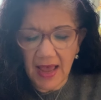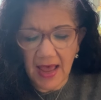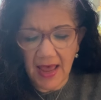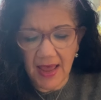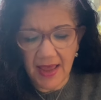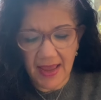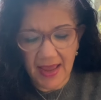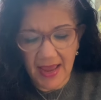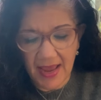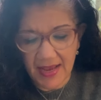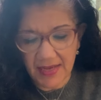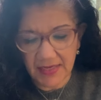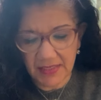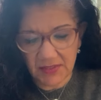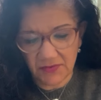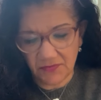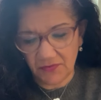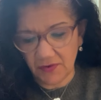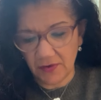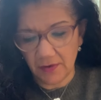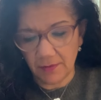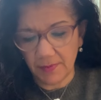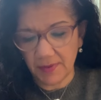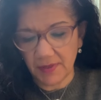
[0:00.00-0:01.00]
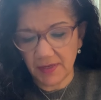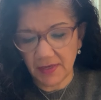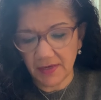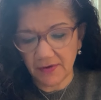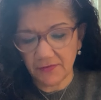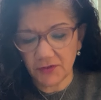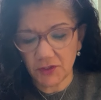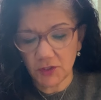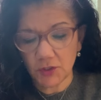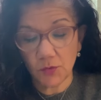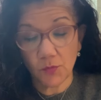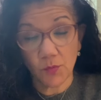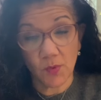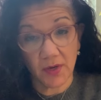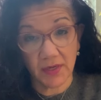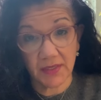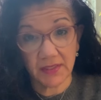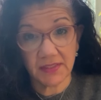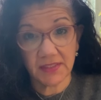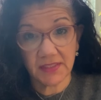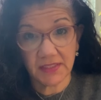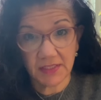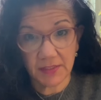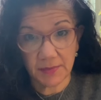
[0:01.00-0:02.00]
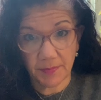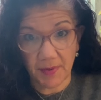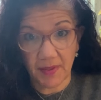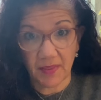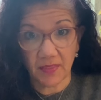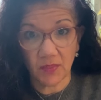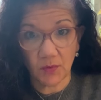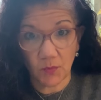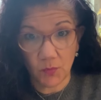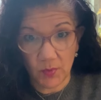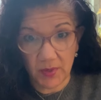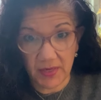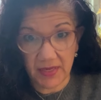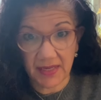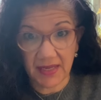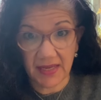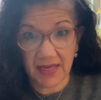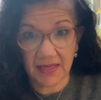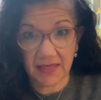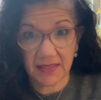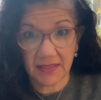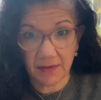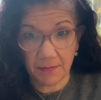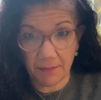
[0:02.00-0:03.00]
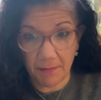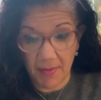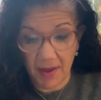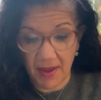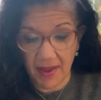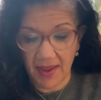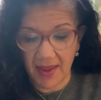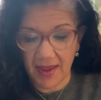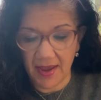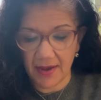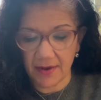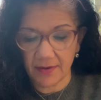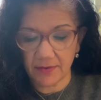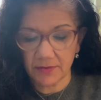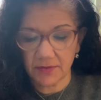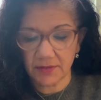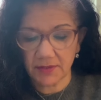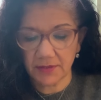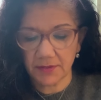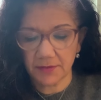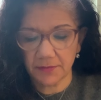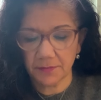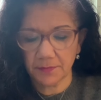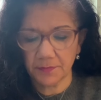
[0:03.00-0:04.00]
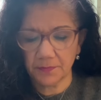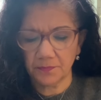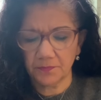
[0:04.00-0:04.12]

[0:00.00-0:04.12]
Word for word: I asked Phoebe if she wanted to spend the weekend at my house.